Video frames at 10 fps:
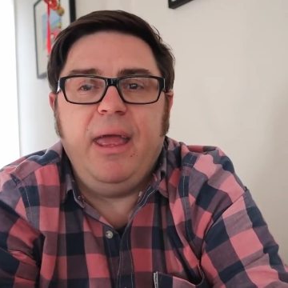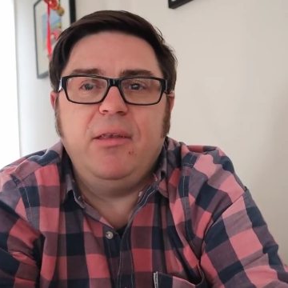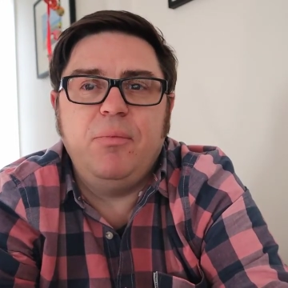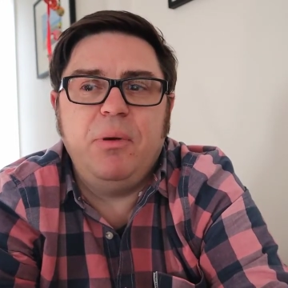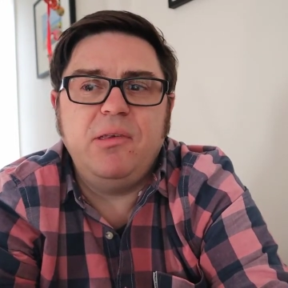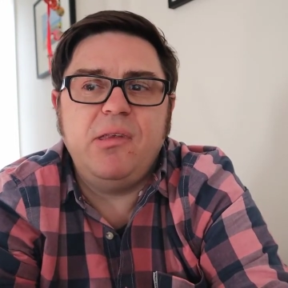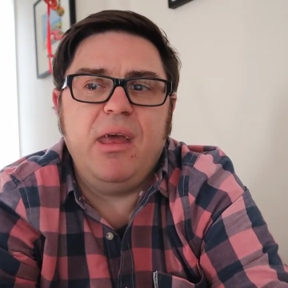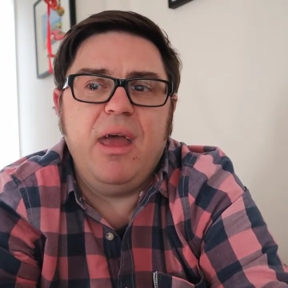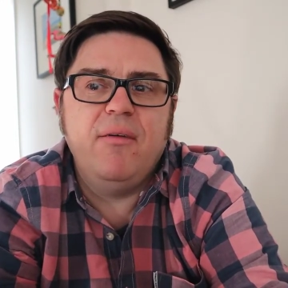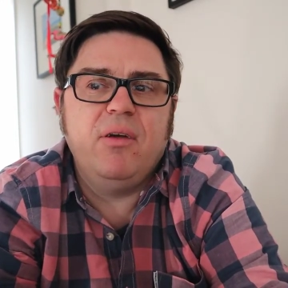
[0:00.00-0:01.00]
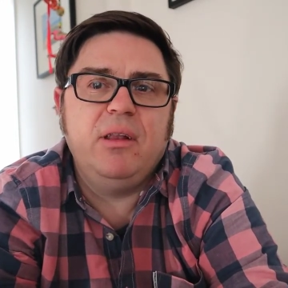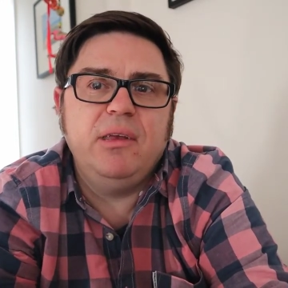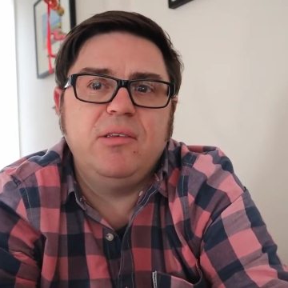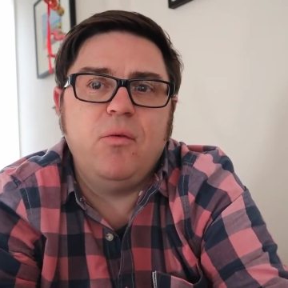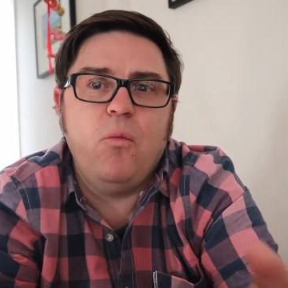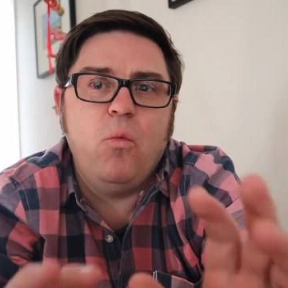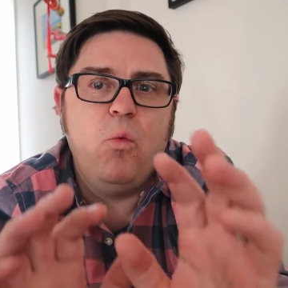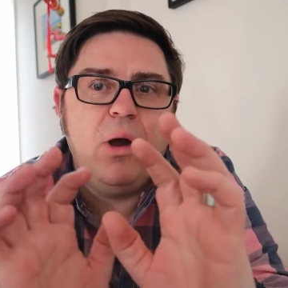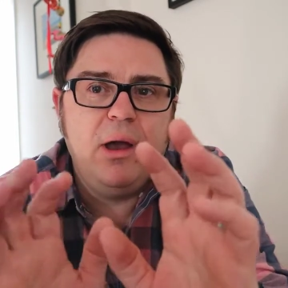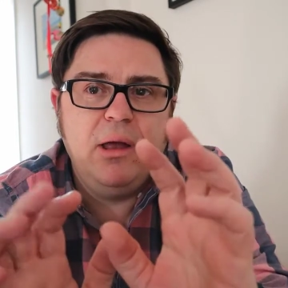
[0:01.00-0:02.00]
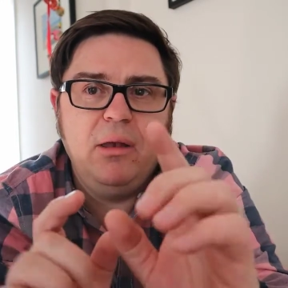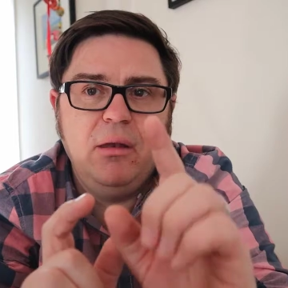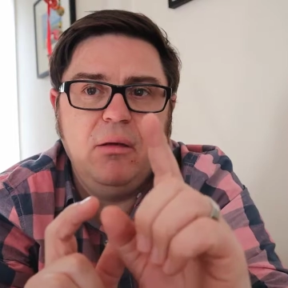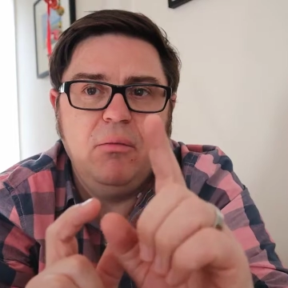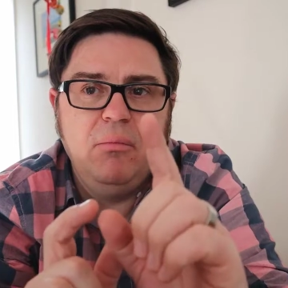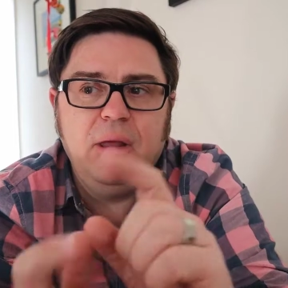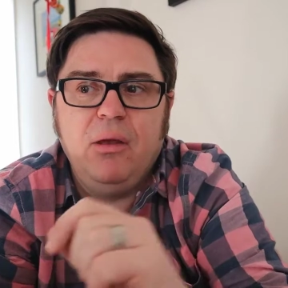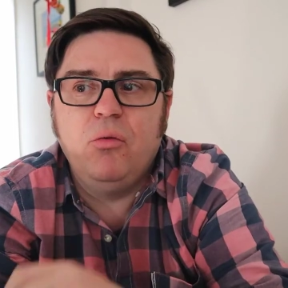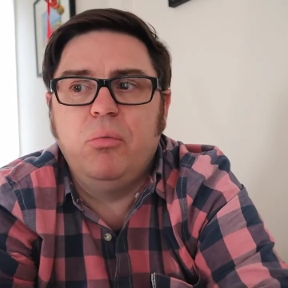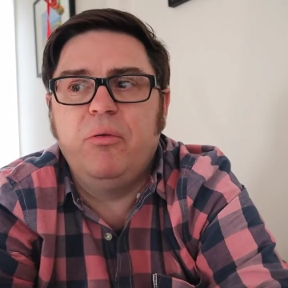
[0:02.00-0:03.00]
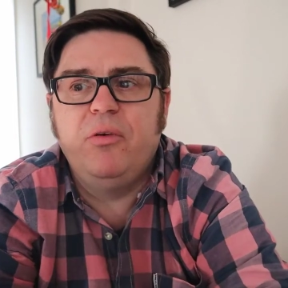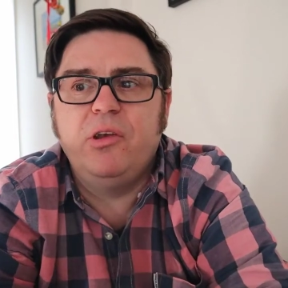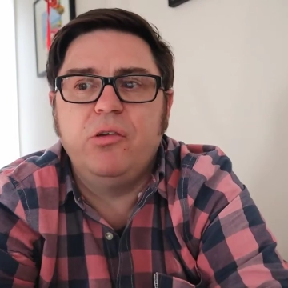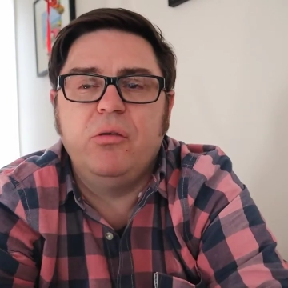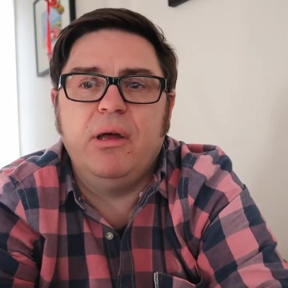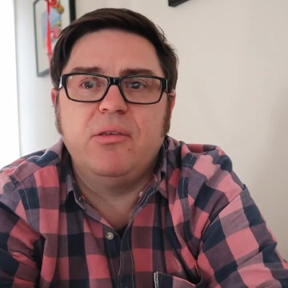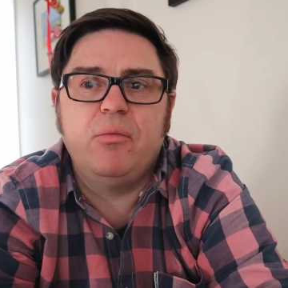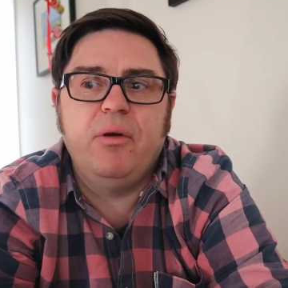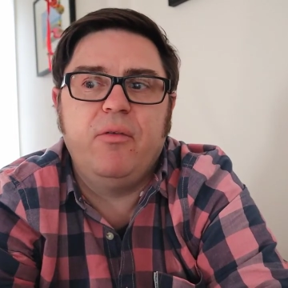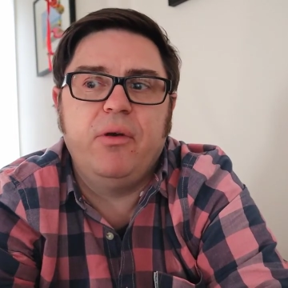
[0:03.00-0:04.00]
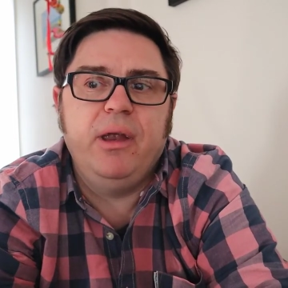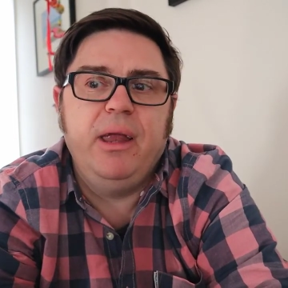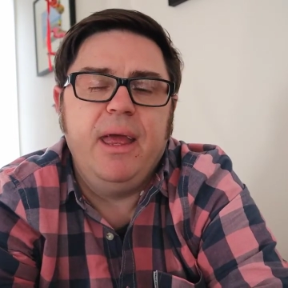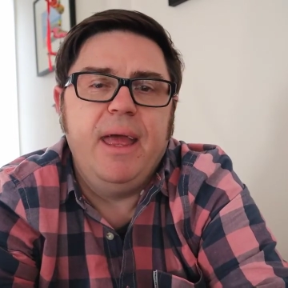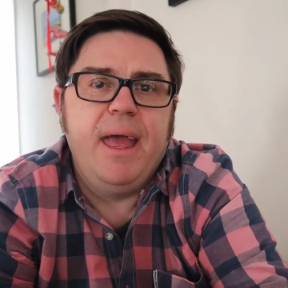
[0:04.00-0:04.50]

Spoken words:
It's best to have at least 1 medical professional as a referee.